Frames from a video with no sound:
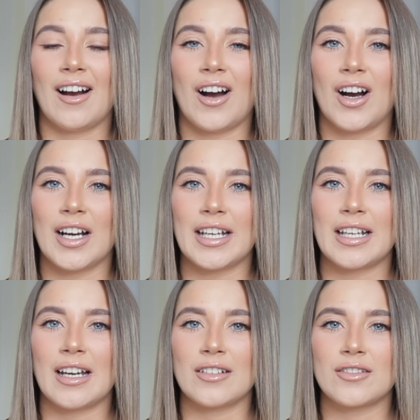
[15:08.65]

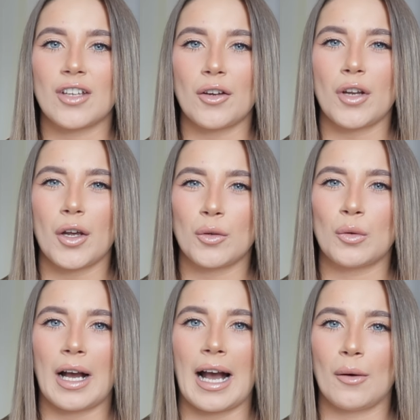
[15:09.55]
I don't know
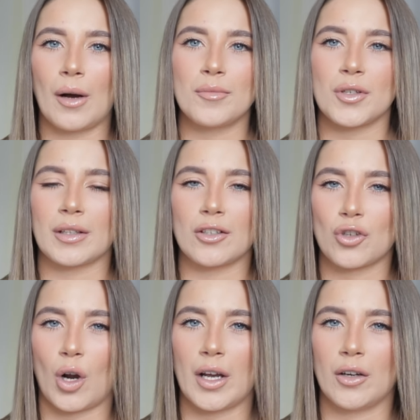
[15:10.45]
how I'm doing the
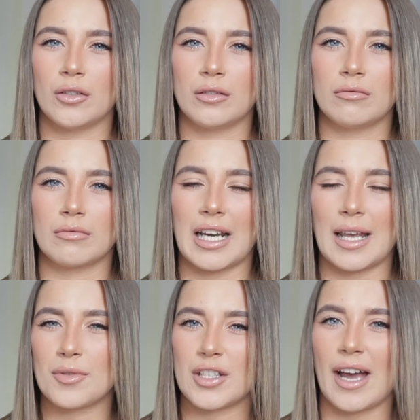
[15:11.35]
try on
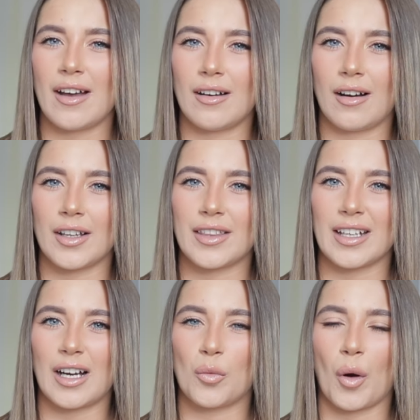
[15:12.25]
clips yet. I
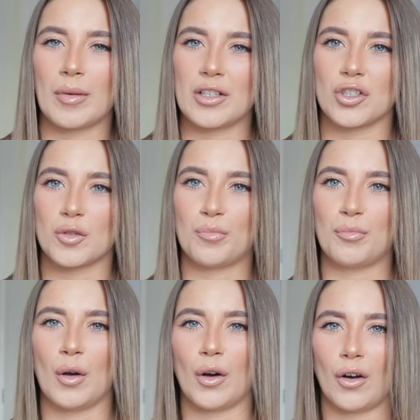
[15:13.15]
think I probably
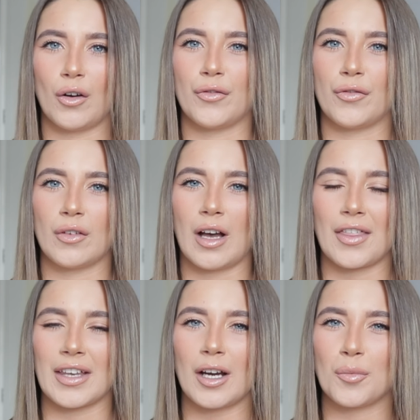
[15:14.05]

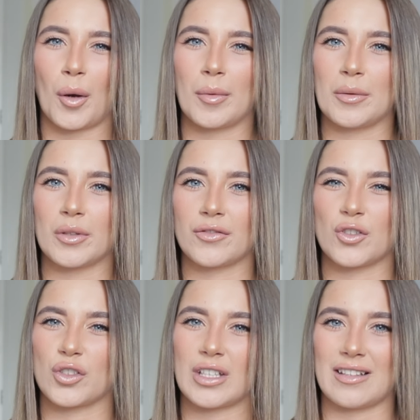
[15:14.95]
would have
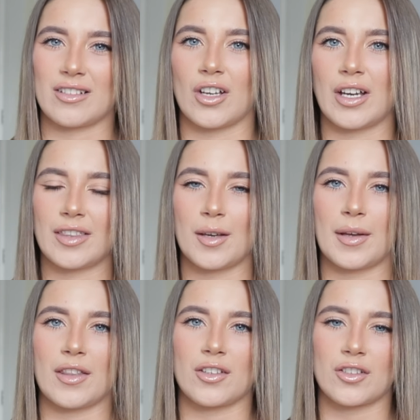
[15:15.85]
just inserted them
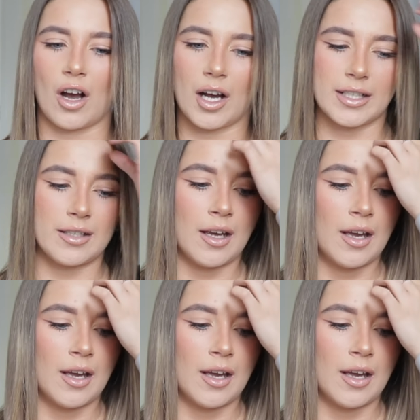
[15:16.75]
at the side.